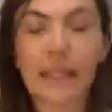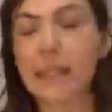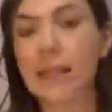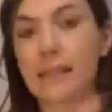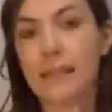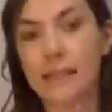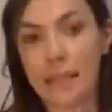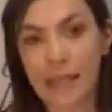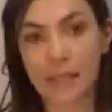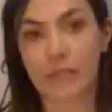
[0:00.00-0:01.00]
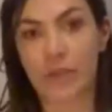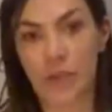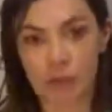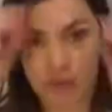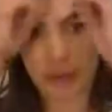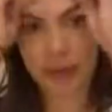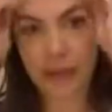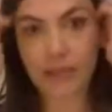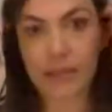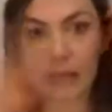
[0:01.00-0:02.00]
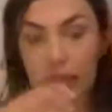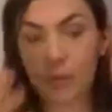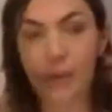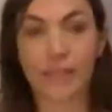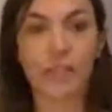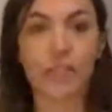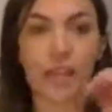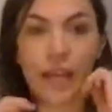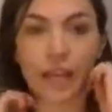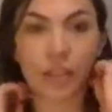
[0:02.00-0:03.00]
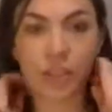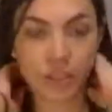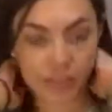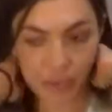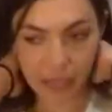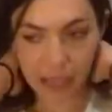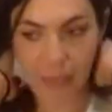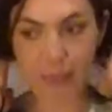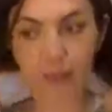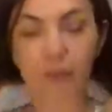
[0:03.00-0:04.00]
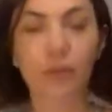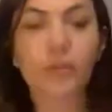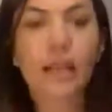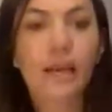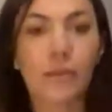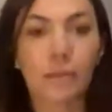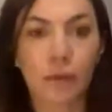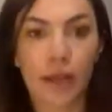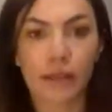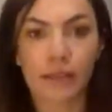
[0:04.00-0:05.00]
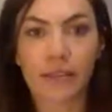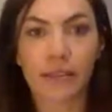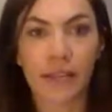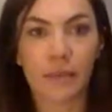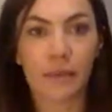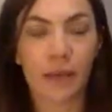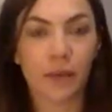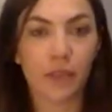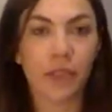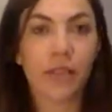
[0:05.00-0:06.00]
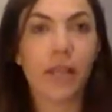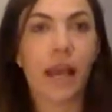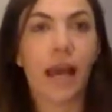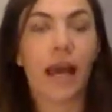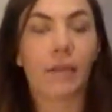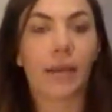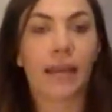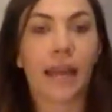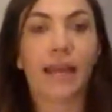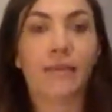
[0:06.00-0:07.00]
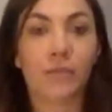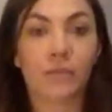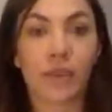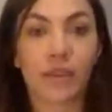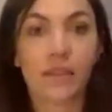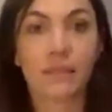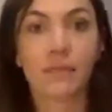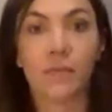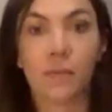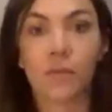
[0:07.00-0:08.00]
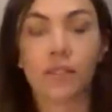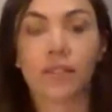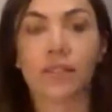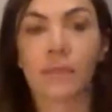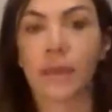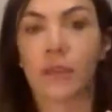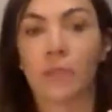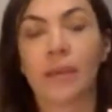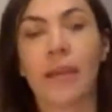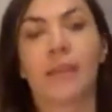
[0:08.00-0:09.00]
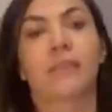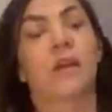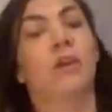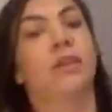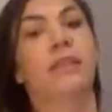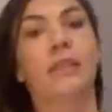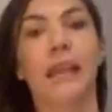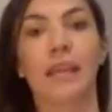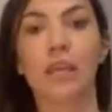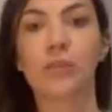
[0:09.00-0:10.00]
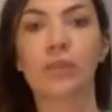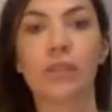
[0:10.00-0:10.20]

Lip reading: So it's each of those 3, and I'll tell you when to change. And then we also have the breath to think about. Again, if you've done this before, this is something you'll be starting to get used to,